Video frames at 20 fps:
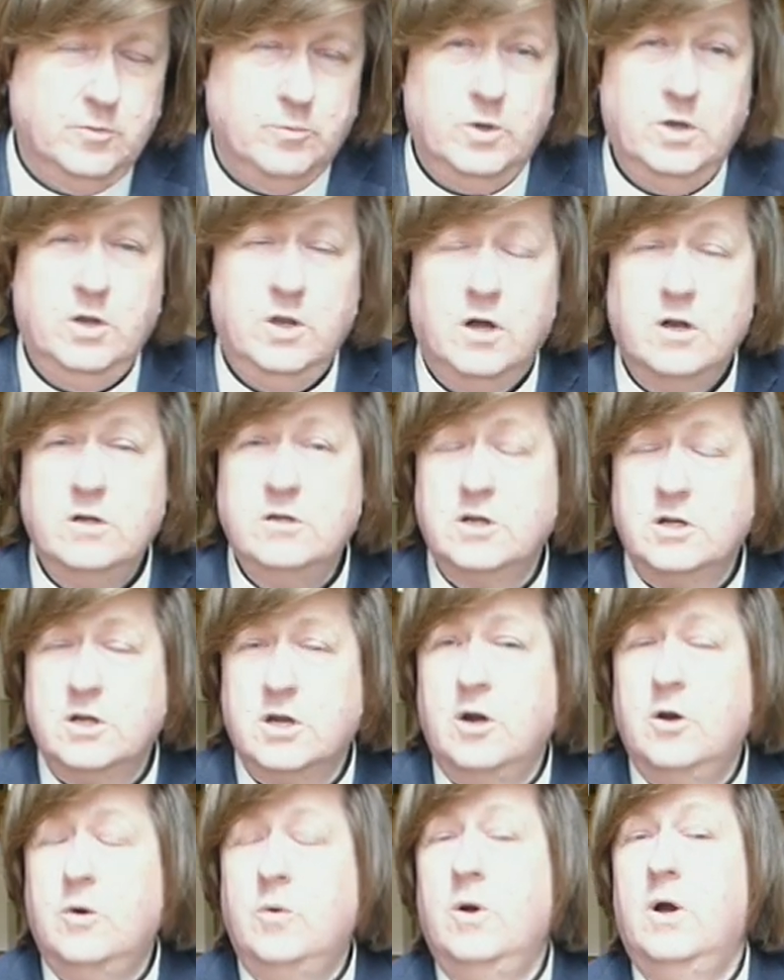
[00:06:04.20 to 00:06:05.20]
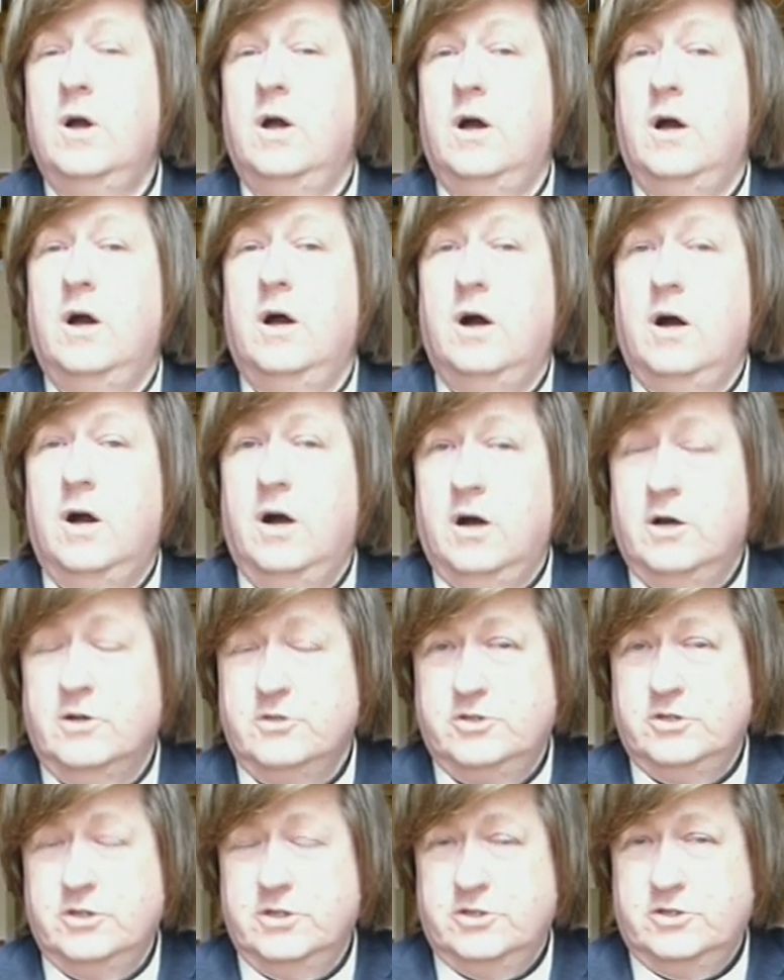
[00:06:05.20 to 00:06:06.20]
Well, long ago,
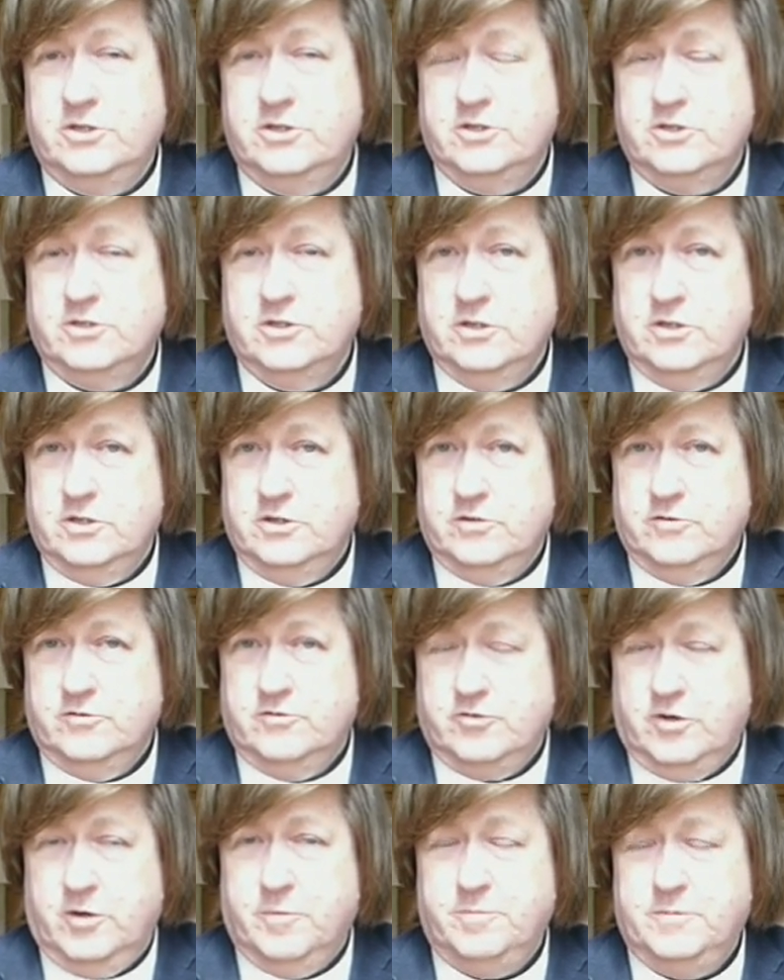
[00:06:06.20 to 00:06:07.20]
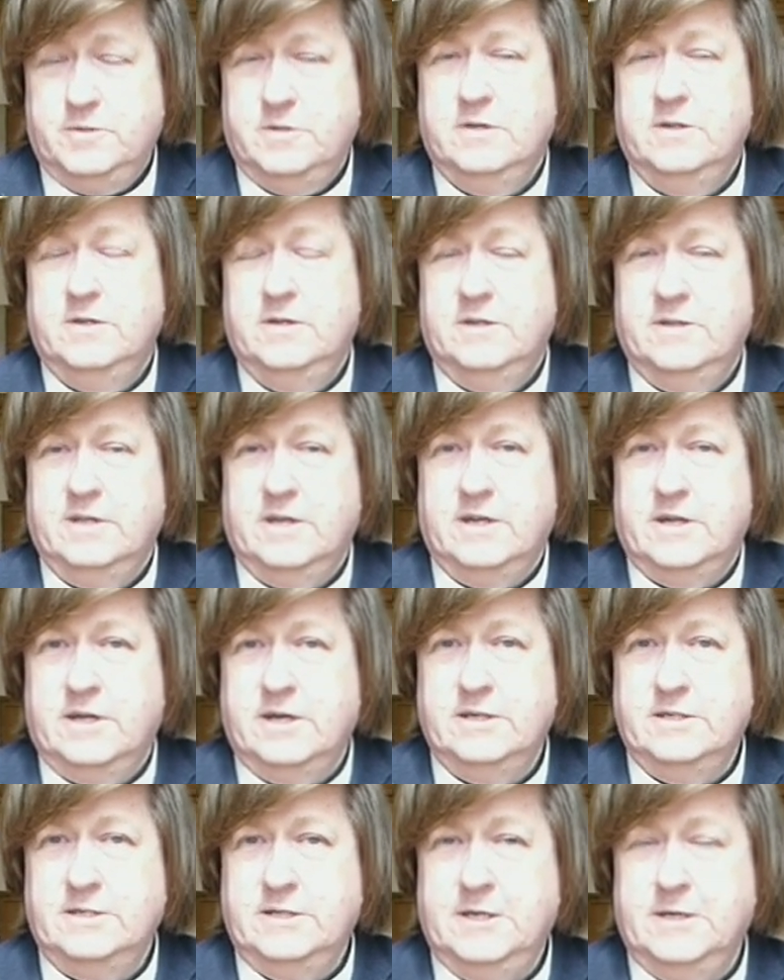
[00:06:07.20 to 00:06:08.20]
our churches dropped that
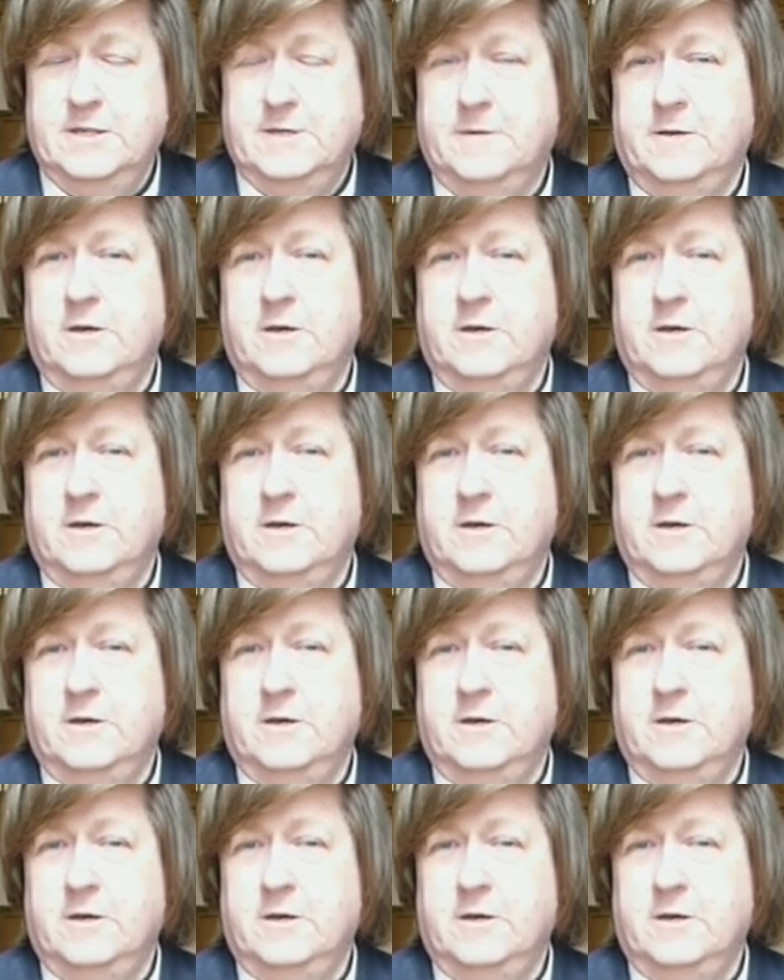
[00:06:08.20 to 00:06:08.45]
idea.